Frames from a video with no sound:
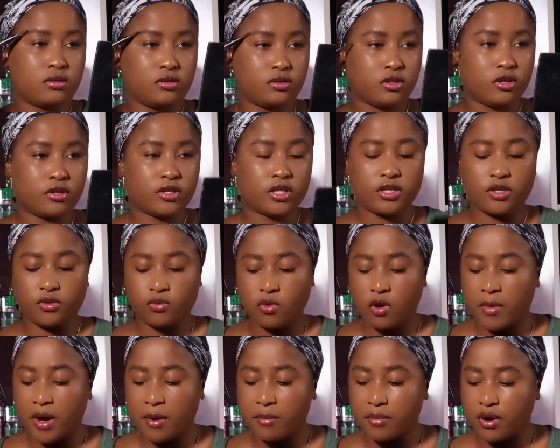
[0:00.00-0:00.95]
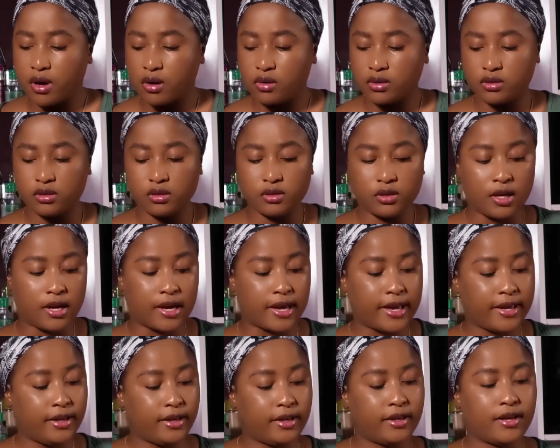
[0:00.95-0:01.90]
So this is what my brows look
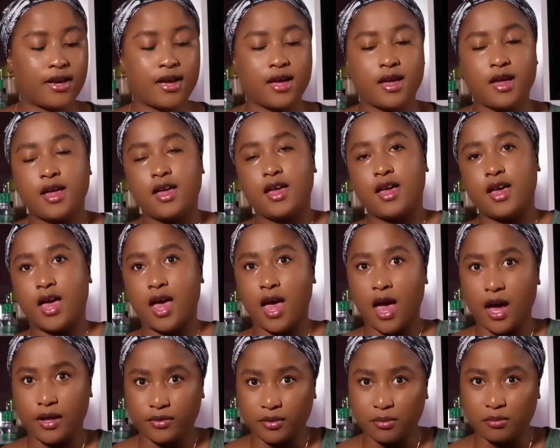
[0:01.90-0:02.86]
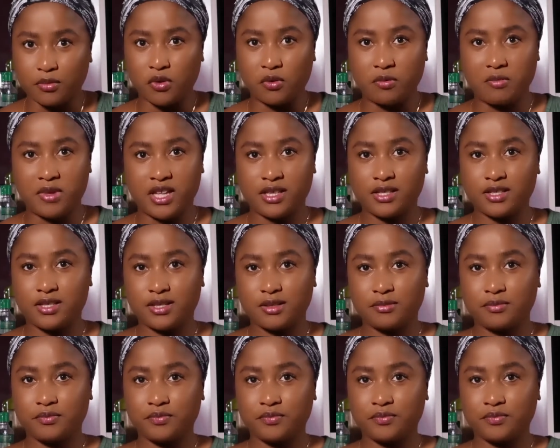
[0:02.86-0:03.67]
like at the moment.